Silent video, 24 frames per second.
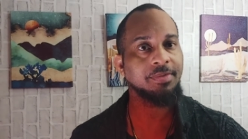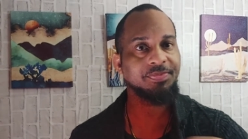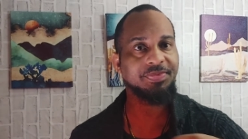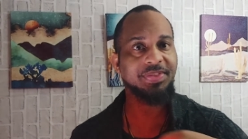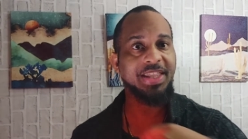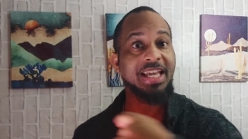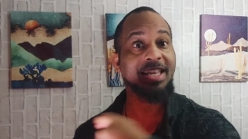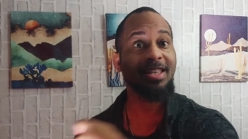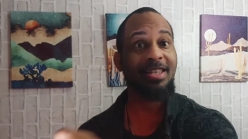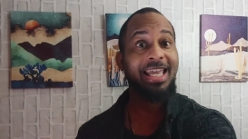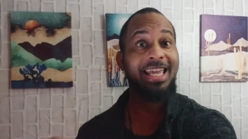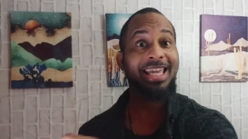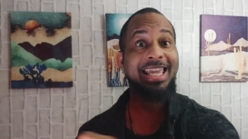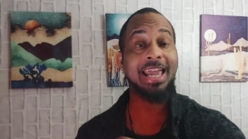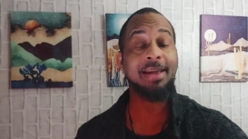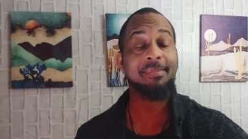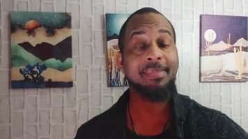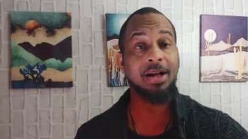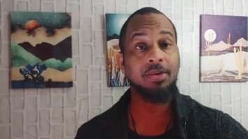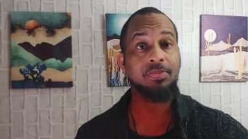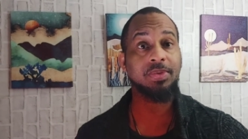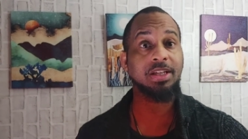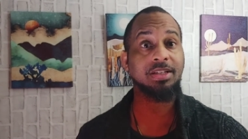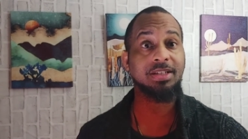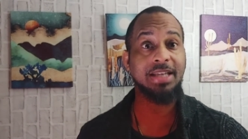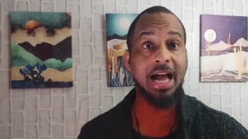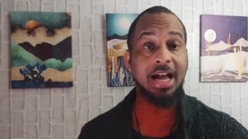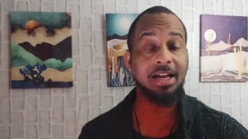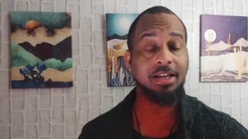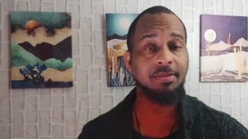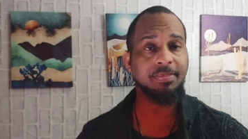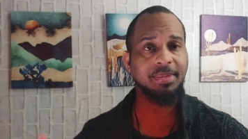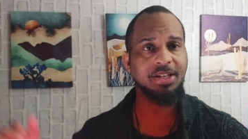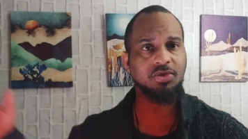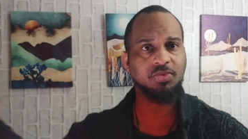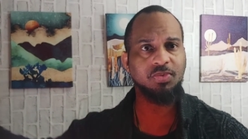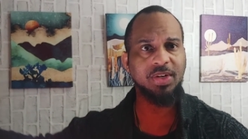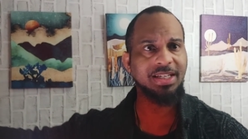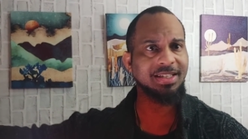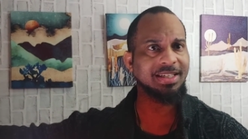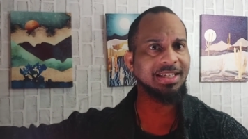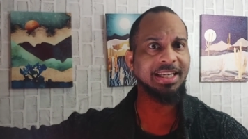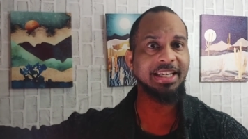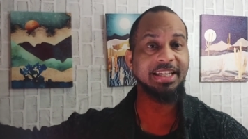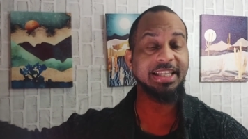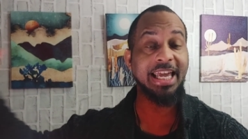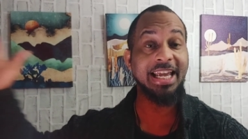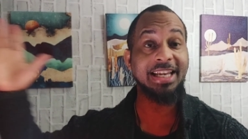Then they came out with the documents
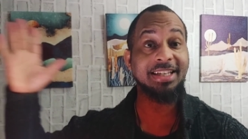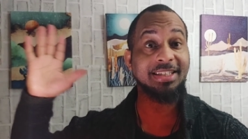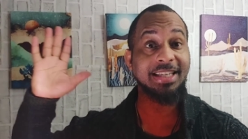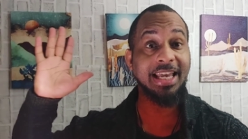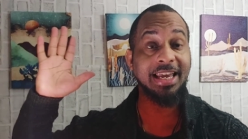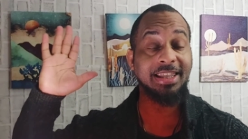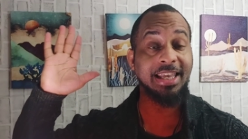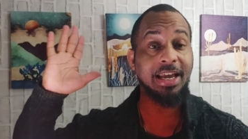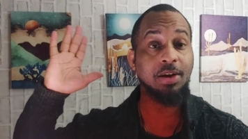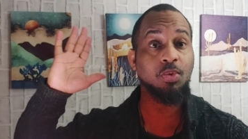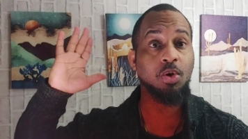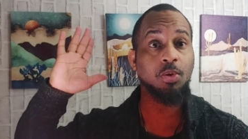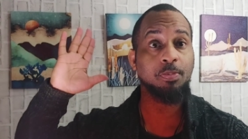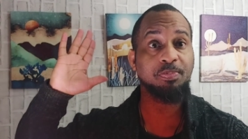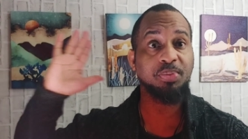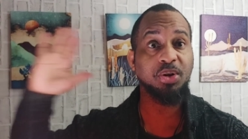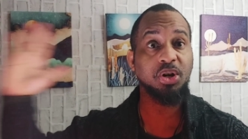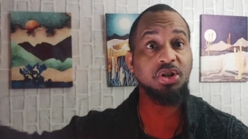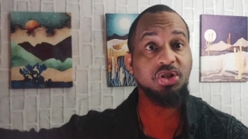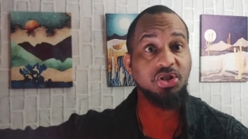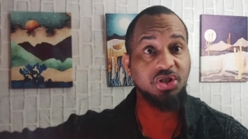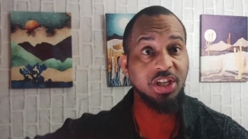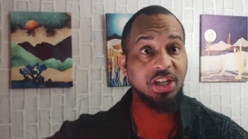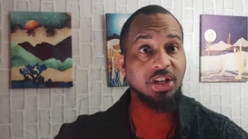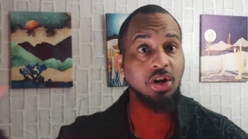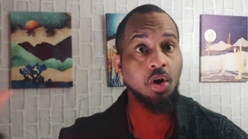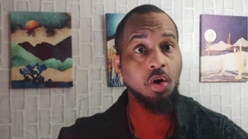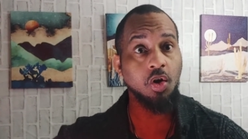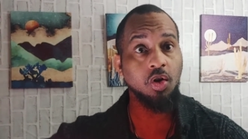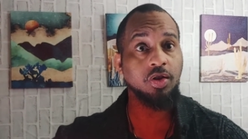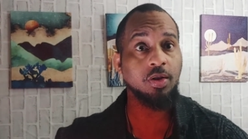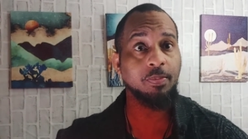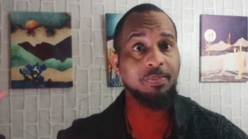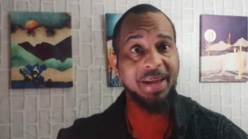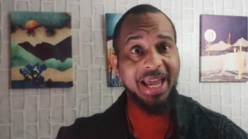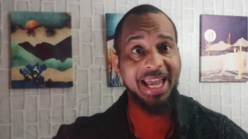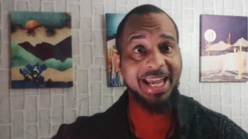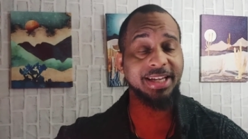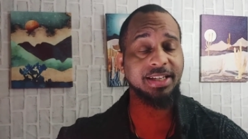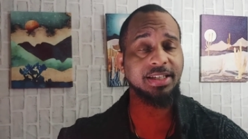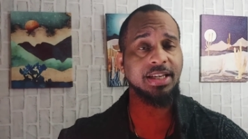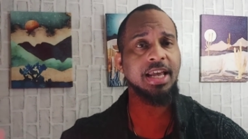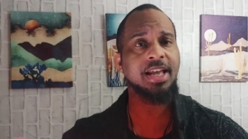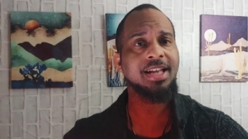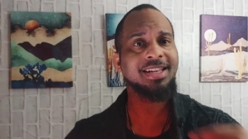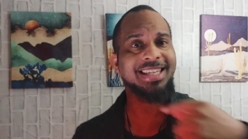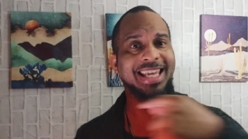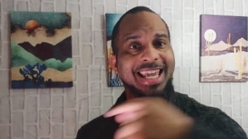recently. They said they were pushing all the
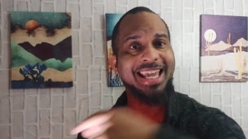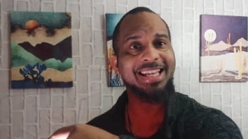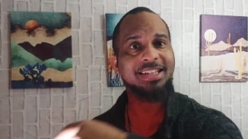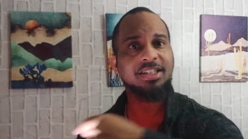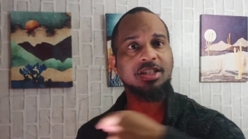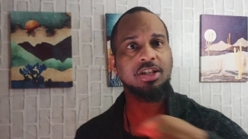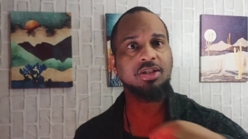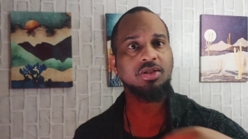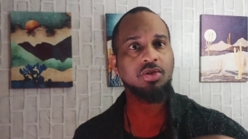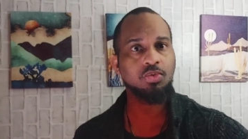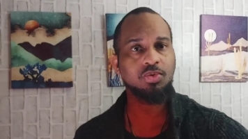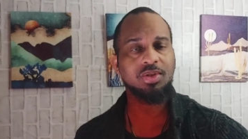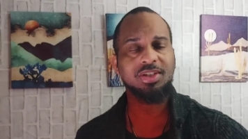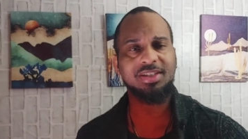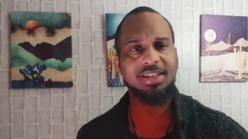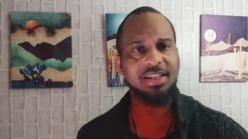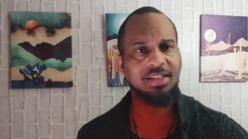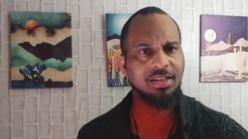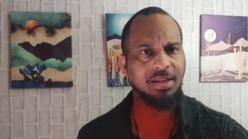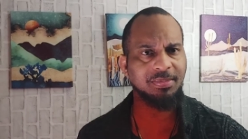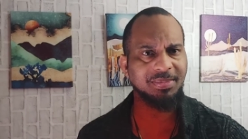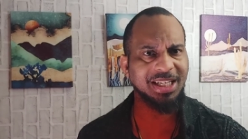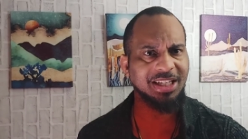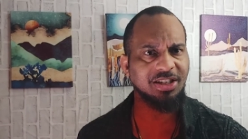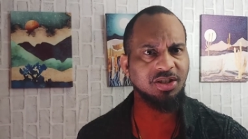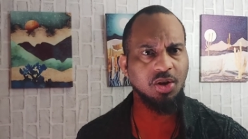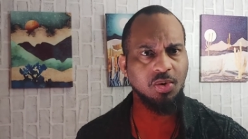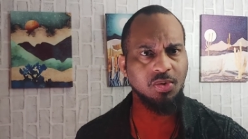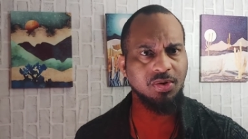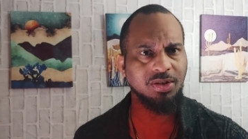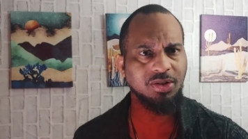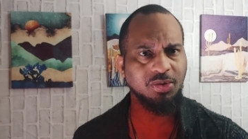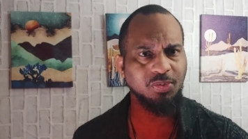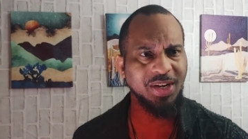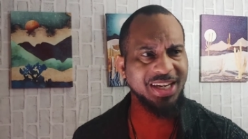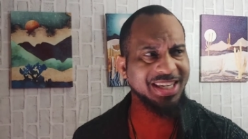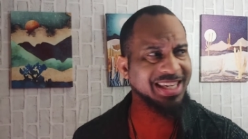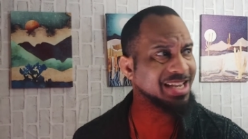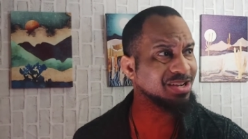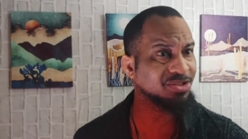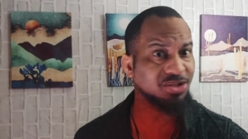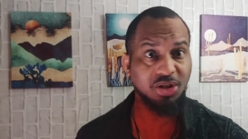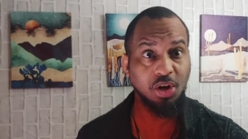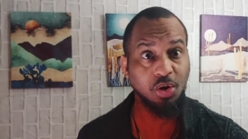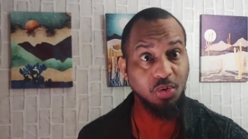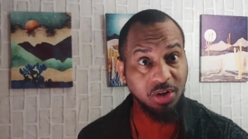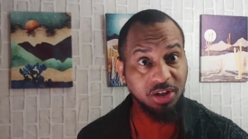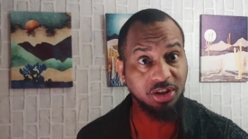banks to institute the systems in two to three
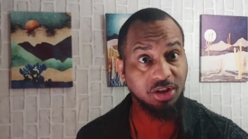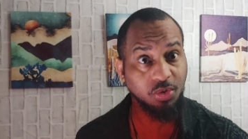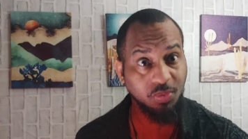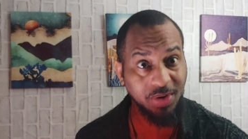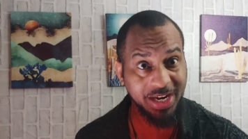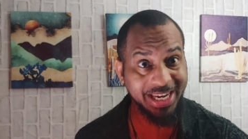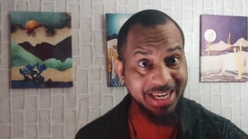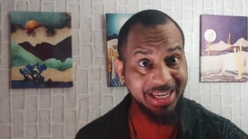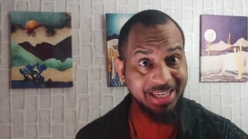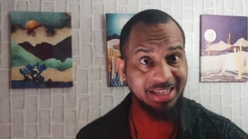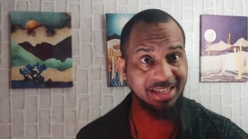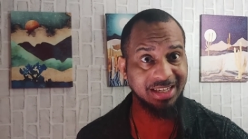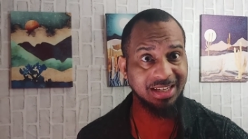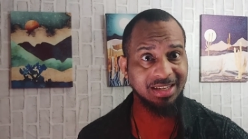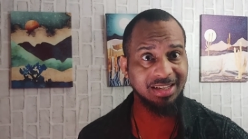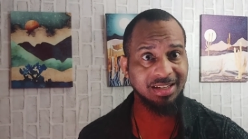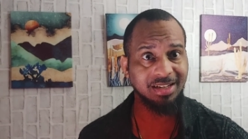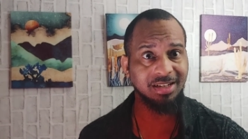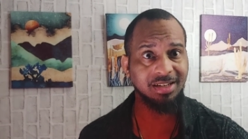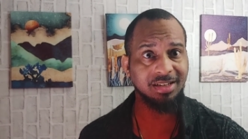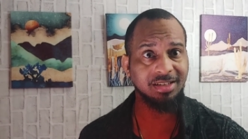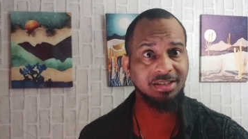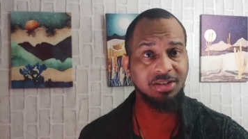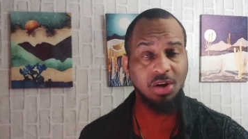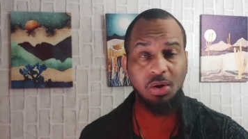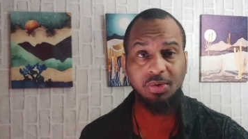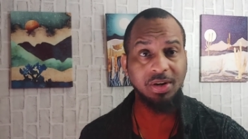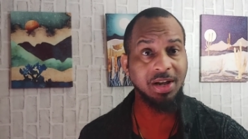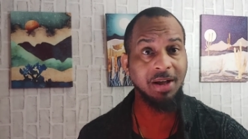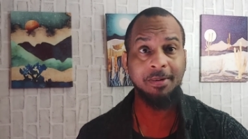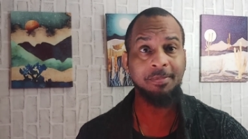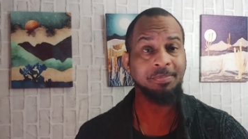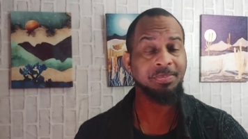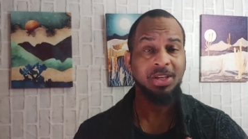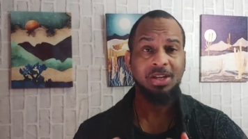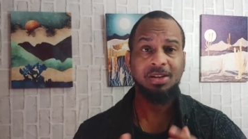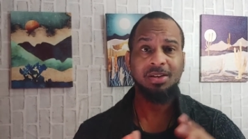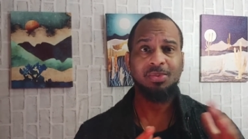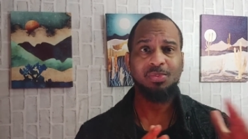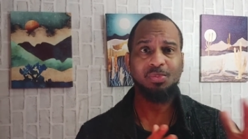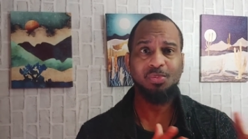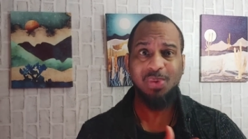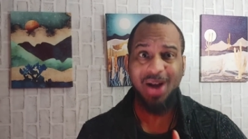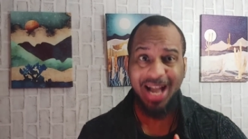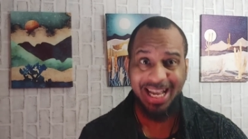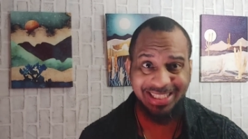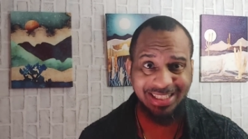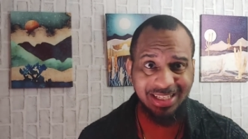years. Two to three? Two to
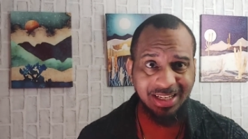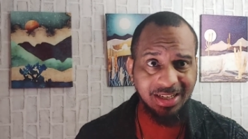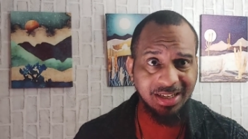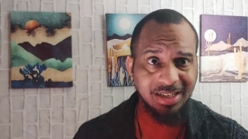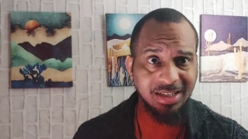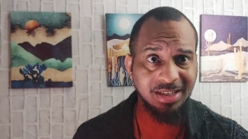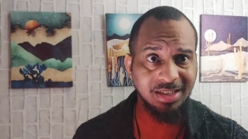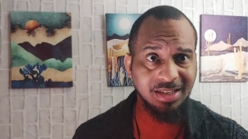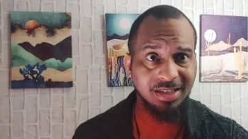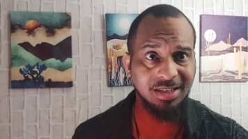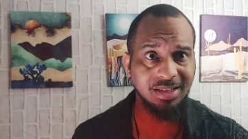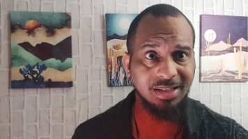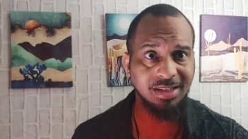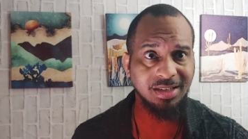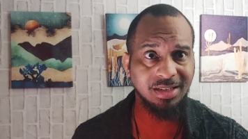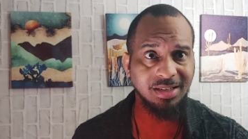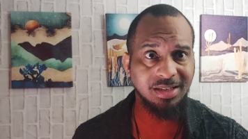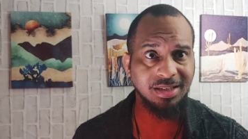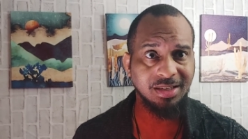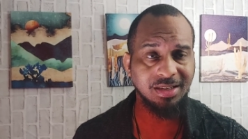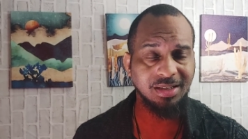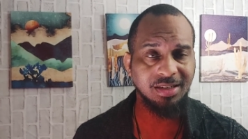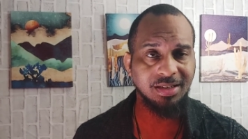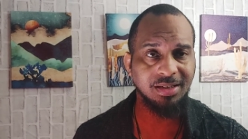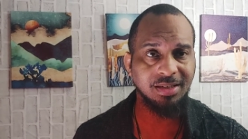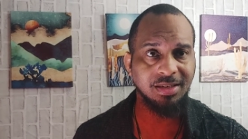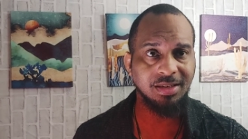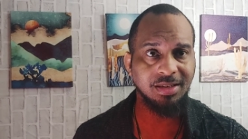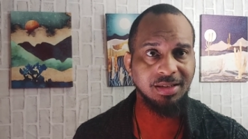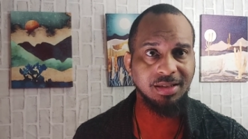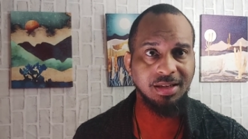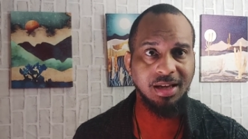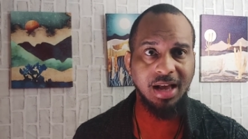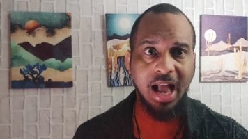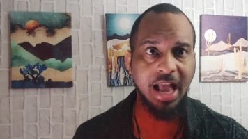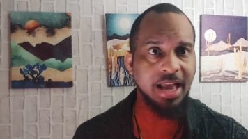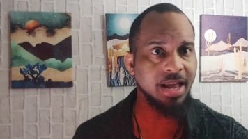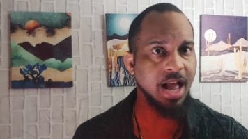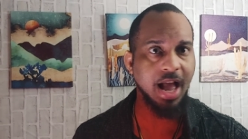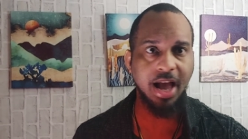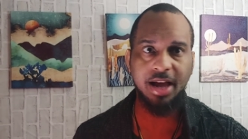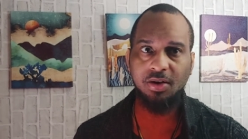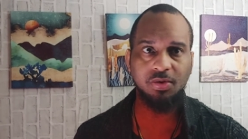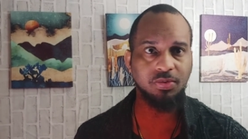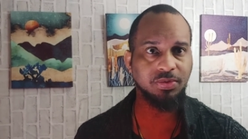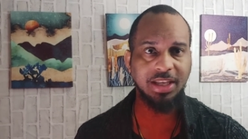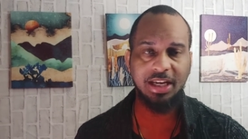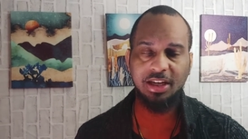what? I,
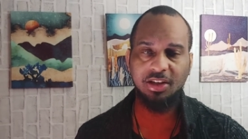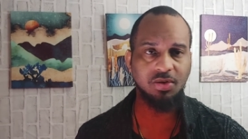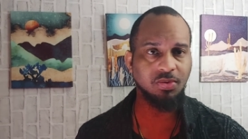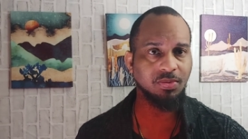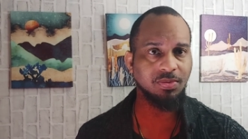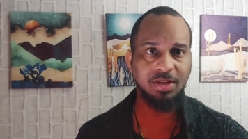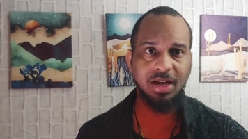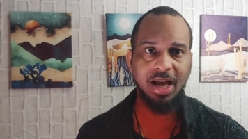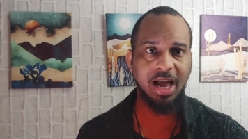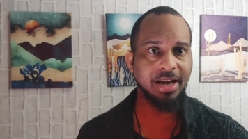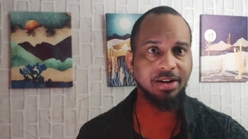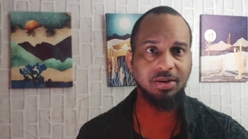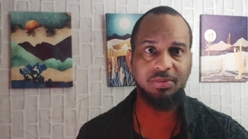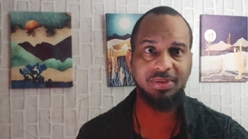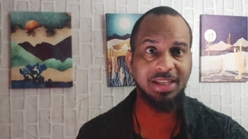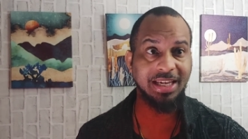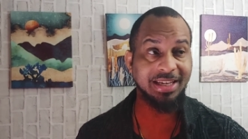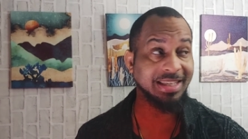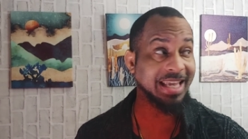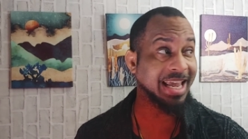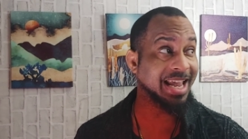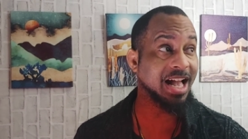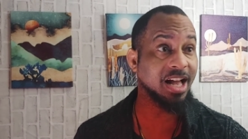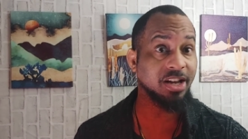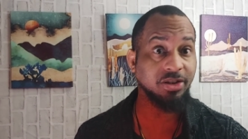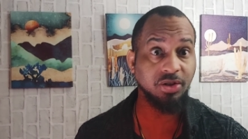I don't think you, I don't think they